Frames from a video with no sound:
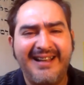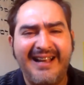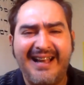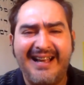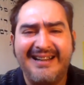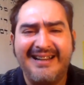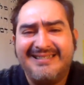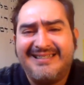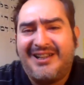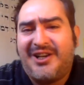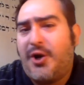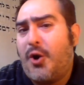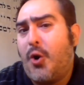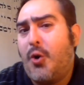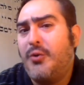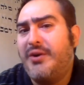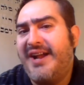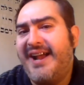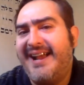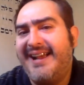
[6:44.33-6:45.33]
and it's like,
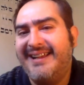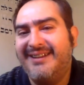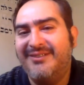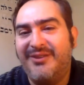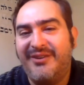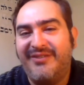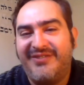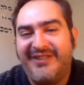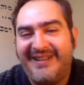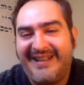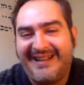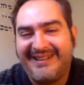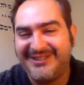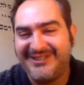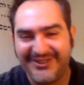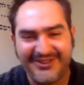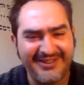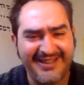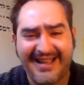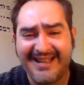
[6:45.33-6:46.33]
okay,
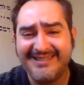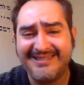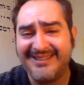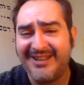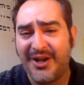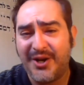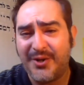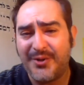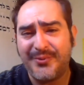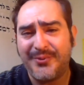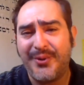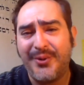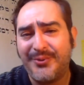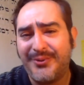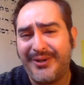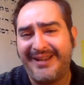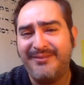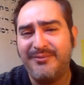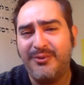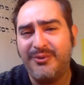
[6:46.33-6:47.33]
reflector, that uh,
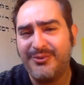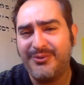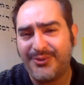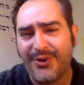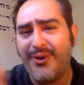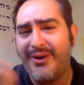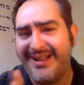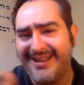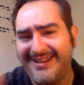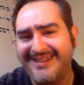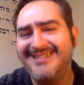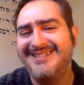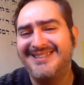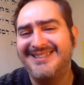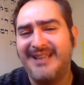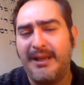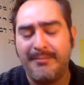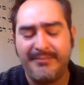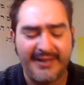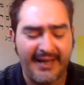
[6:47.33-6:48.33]
okay, we'll go ahead and
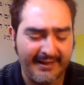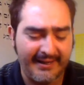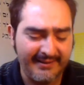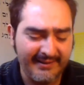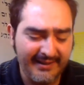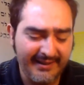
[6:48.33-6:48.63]
accept that.